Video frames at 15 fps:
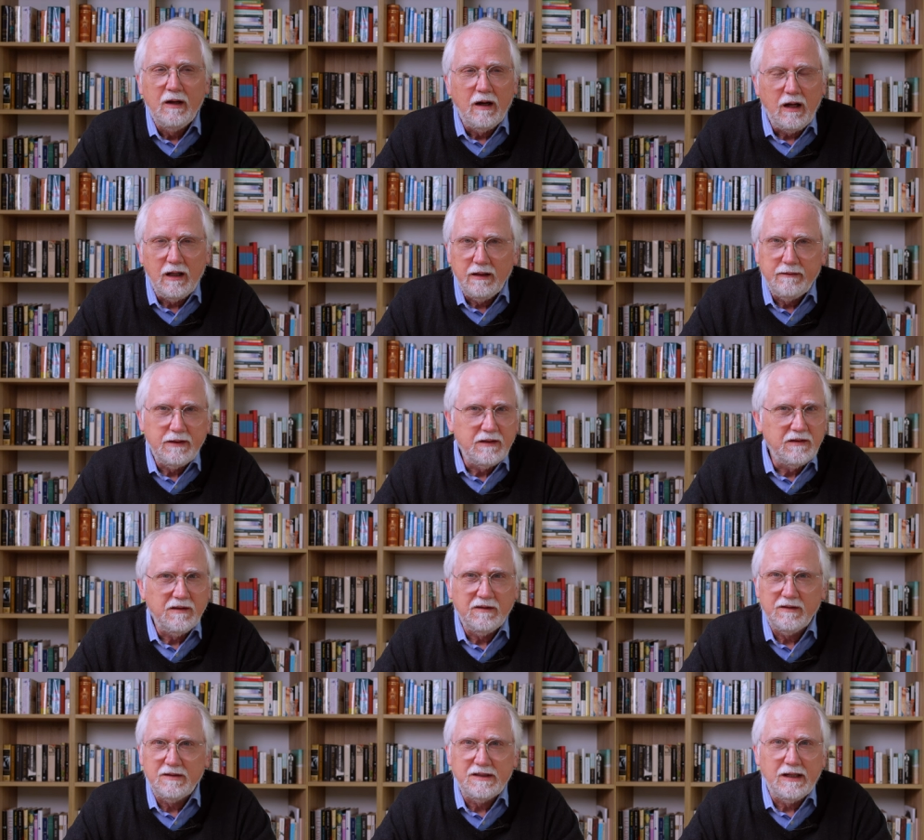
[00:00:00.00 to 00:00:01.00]
All of these
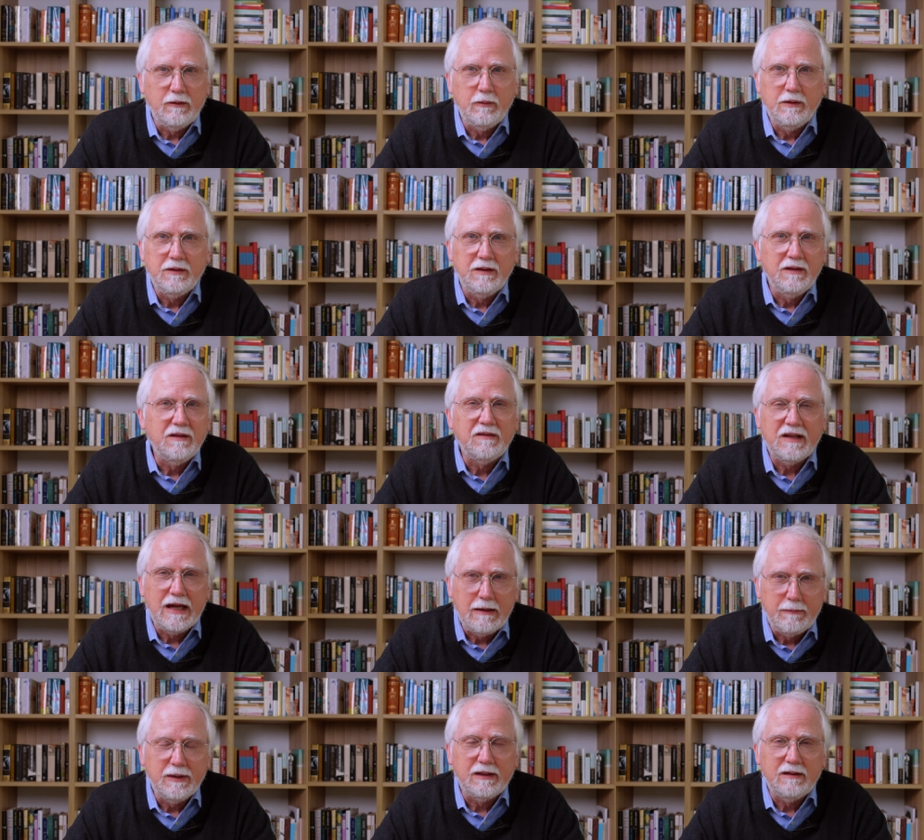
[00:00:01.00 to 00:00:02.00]
things are dealt with in this
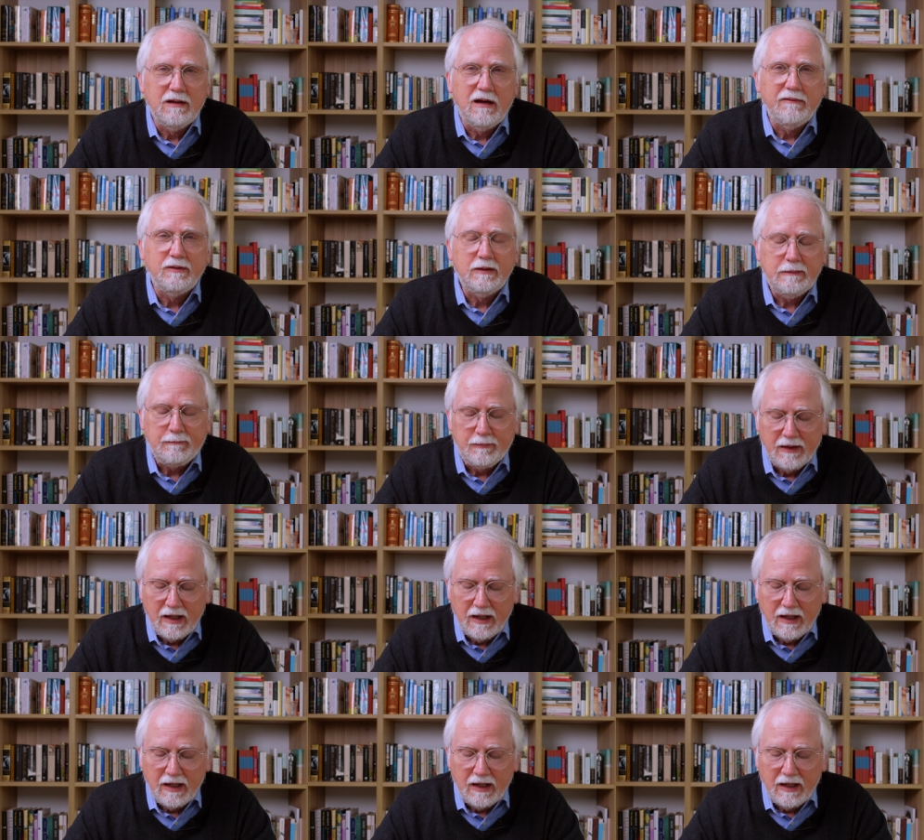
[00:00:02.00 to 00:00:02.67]
epic novel.